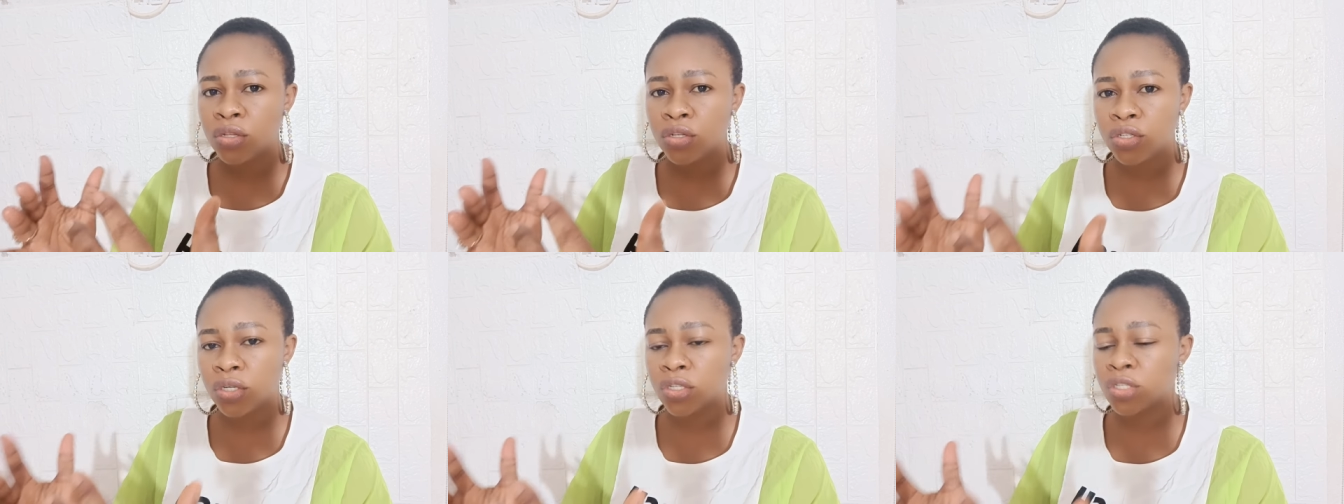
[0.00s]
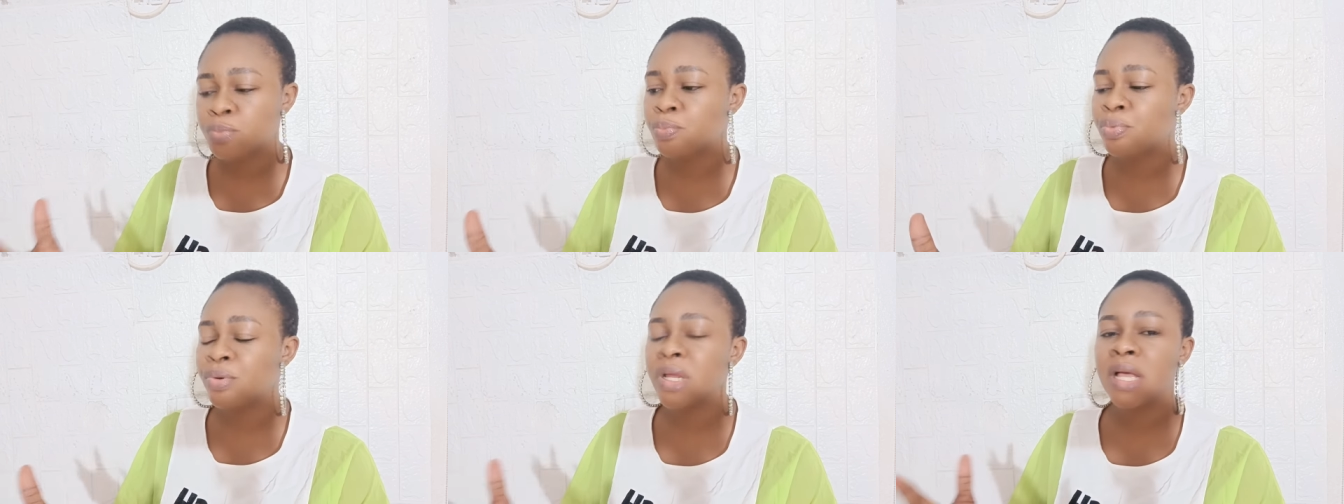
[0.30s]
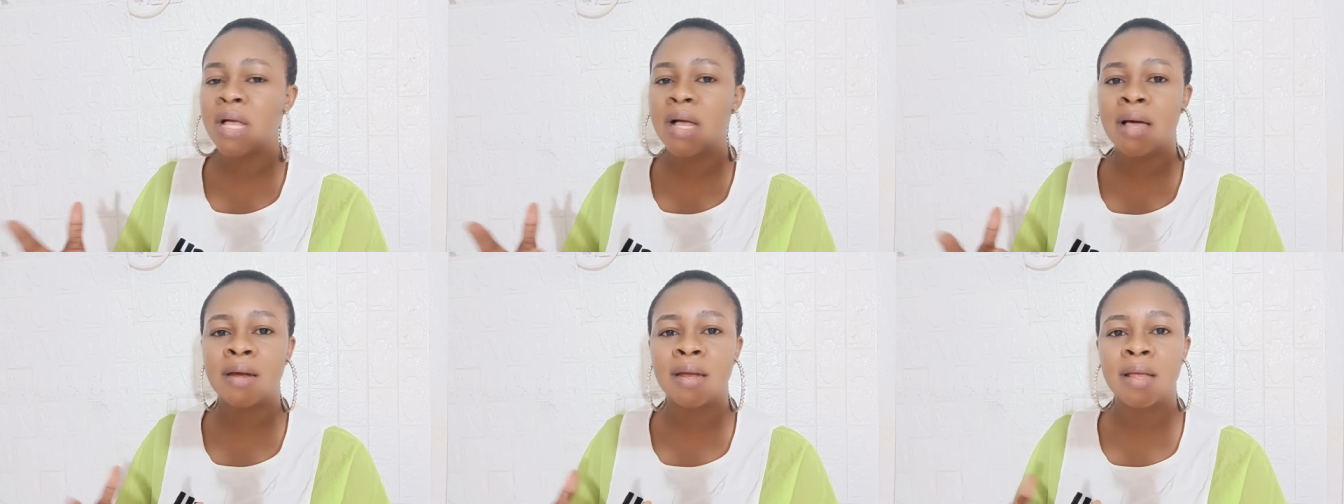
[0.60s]
just
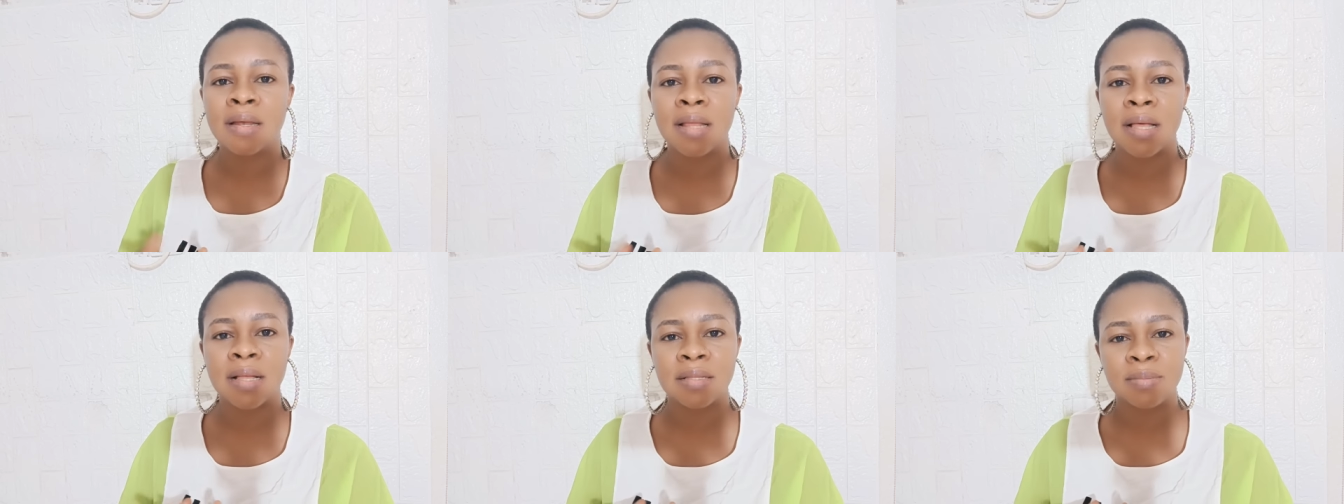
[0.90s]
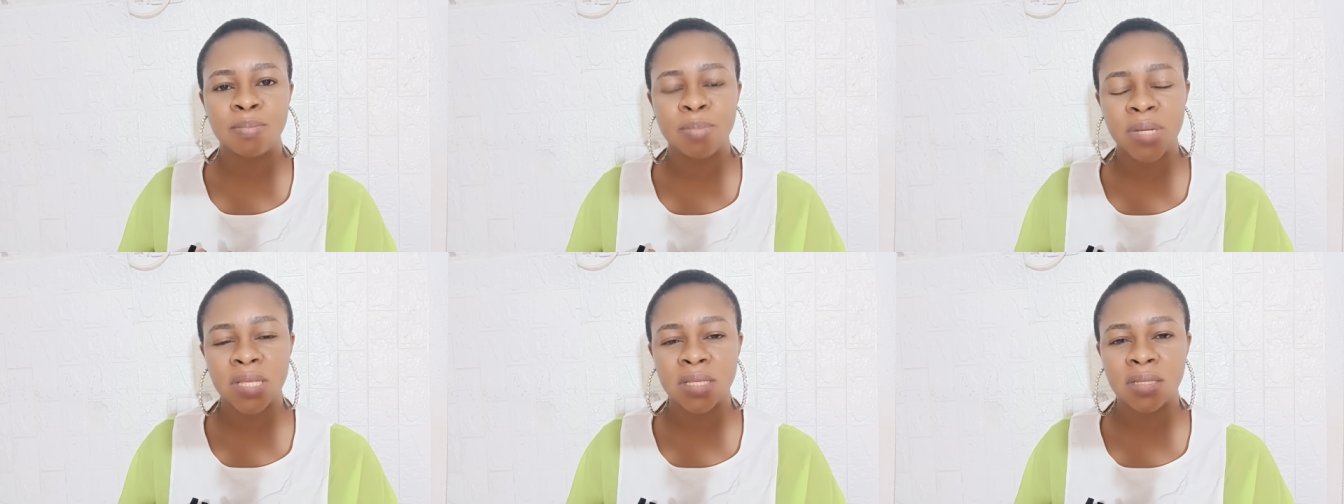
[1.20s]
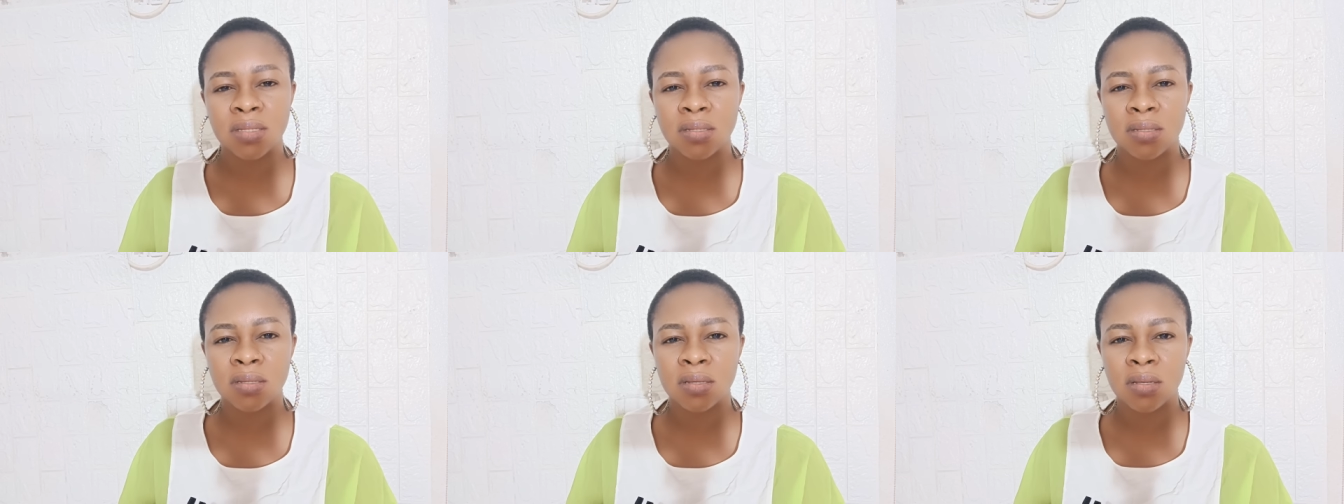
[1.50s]
pray around that
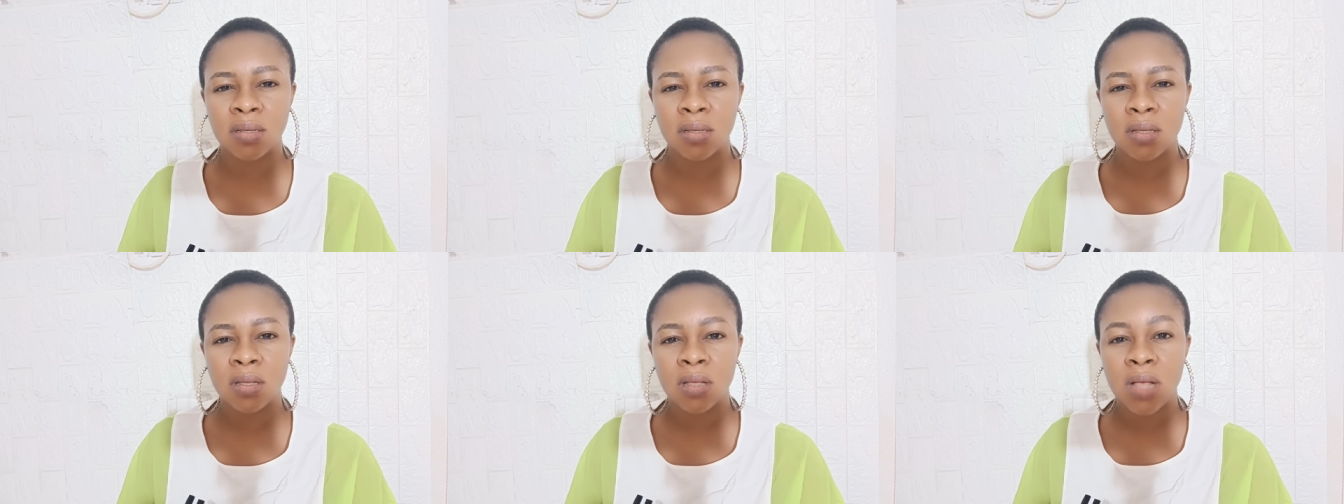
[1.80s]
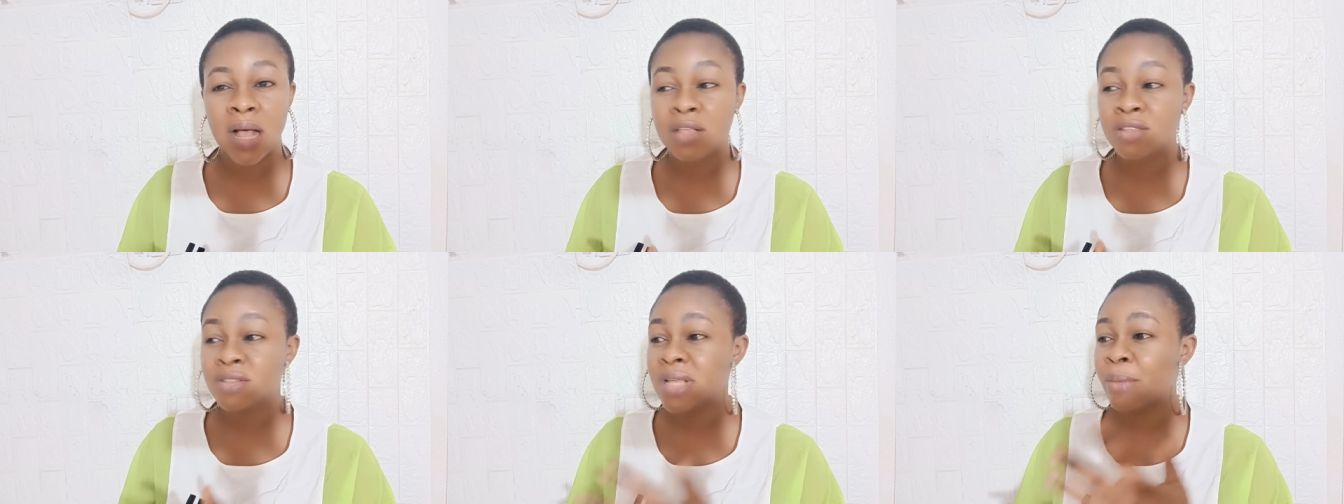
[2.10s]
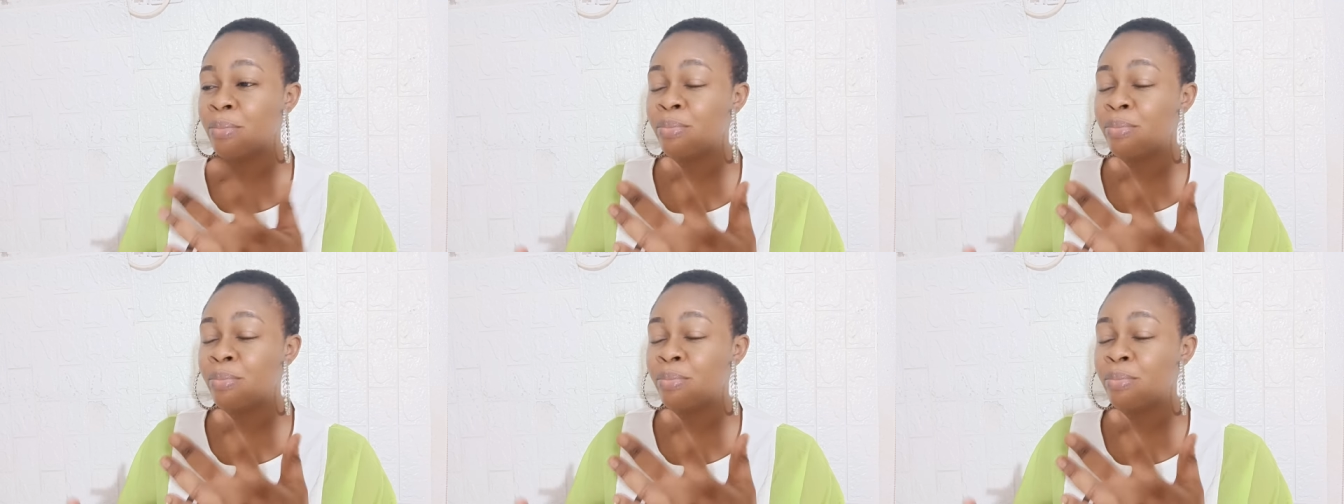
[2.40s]
place as